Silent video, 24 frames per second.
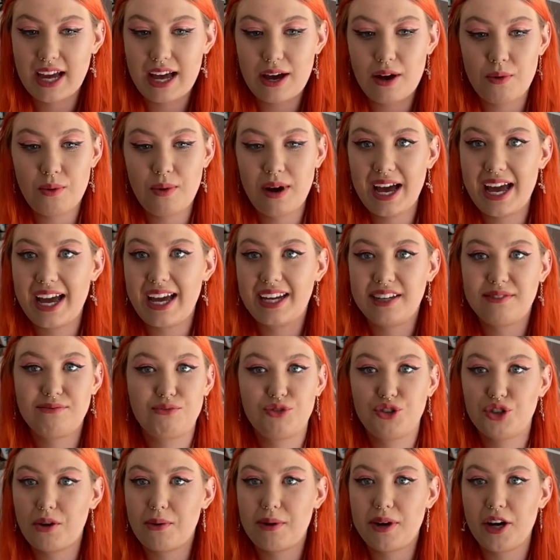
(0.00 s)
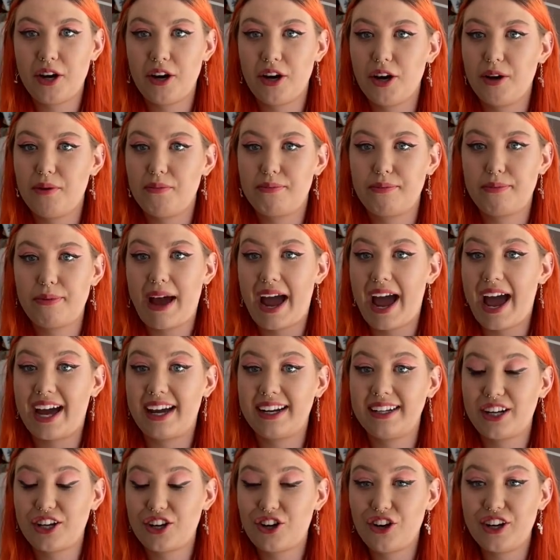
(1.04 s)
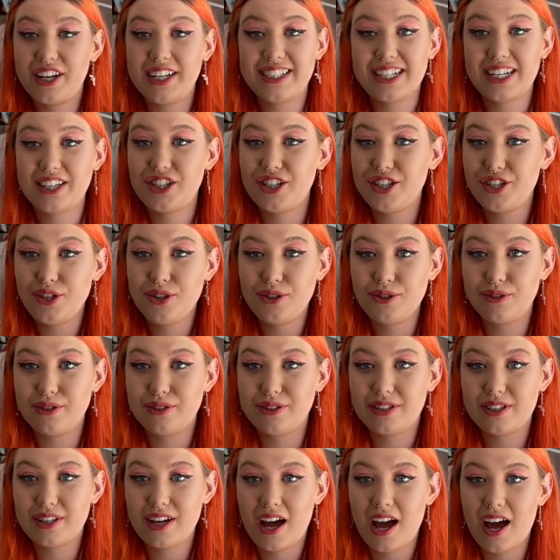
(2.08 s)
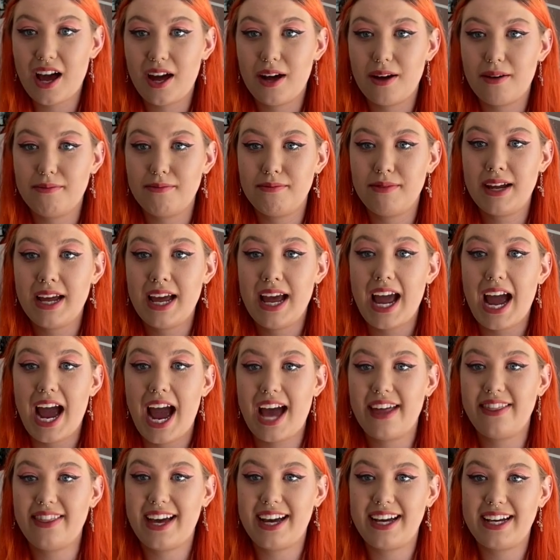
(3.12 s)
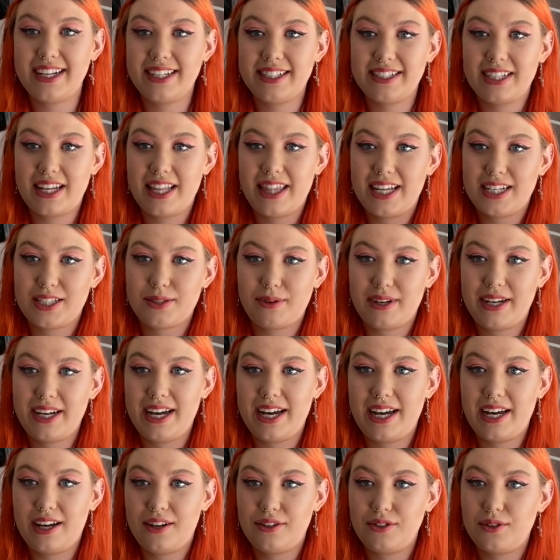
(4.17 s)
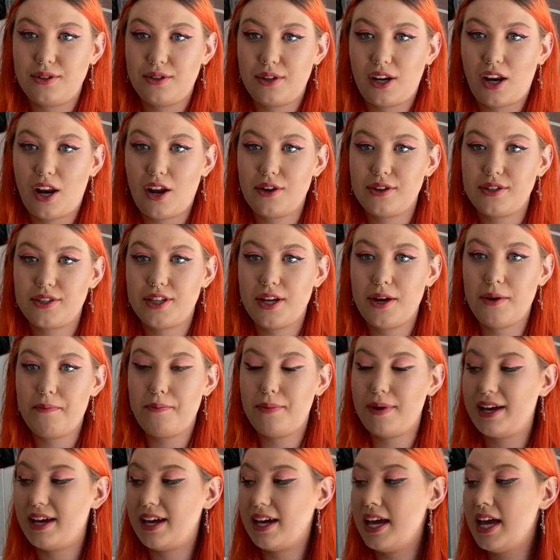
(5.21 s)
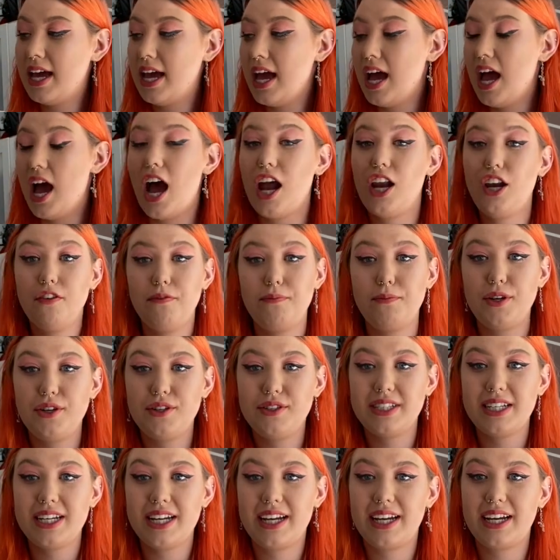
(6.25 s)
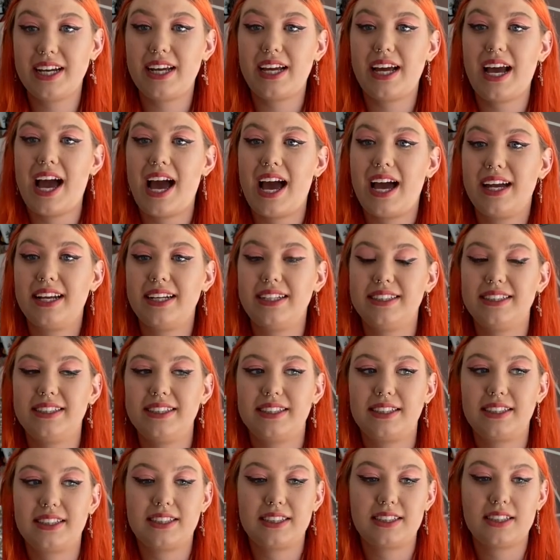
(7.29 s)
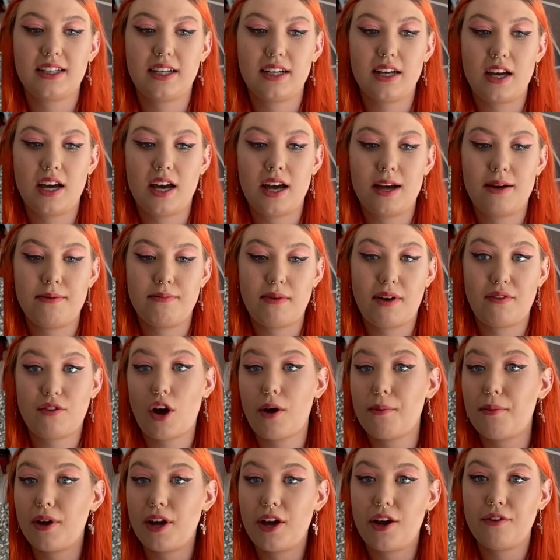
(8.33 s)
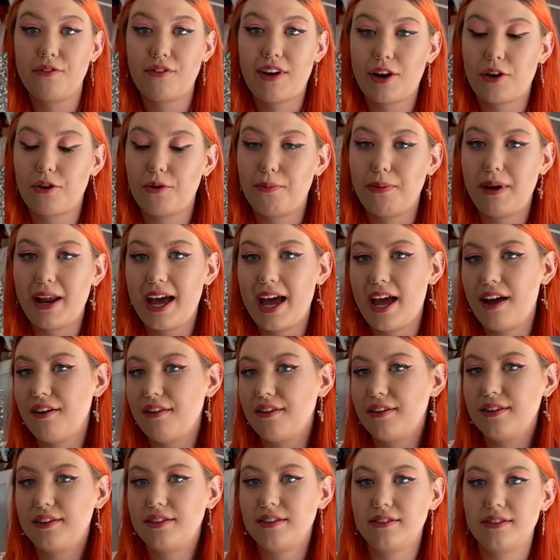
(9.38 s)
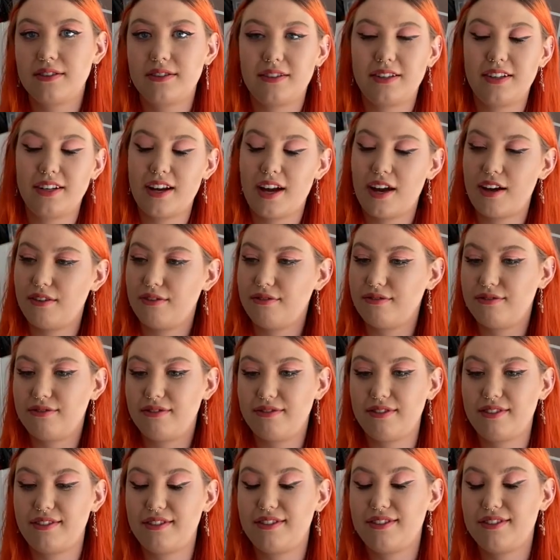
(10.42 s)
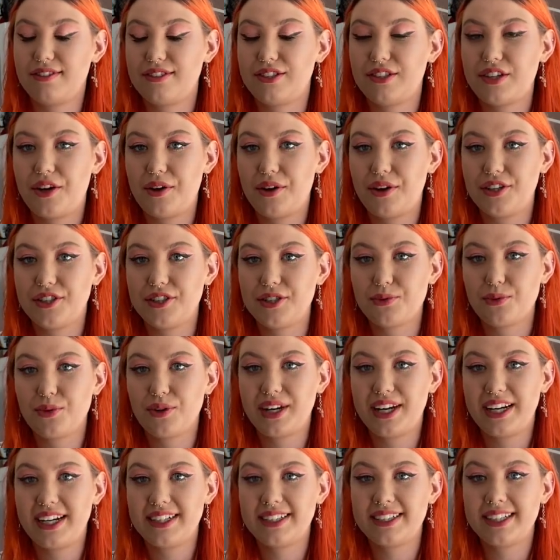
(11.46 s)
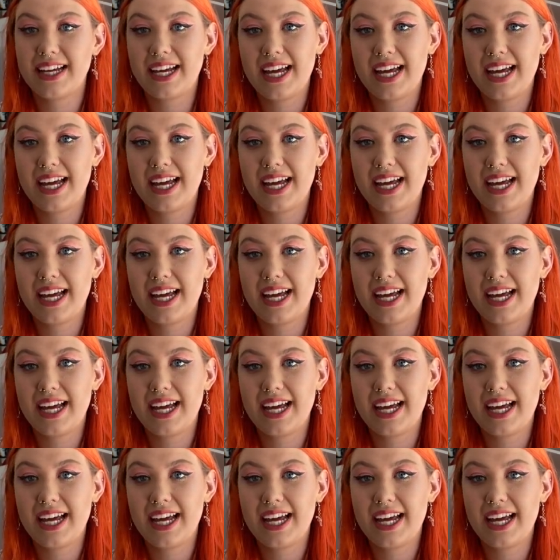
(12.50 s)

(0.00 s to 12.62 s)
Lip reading: away, drew it up, and I got it tattooed. And that is this one here. I'll do a close-up, but I love music, and I've got my own record player, and you know, so I just wanted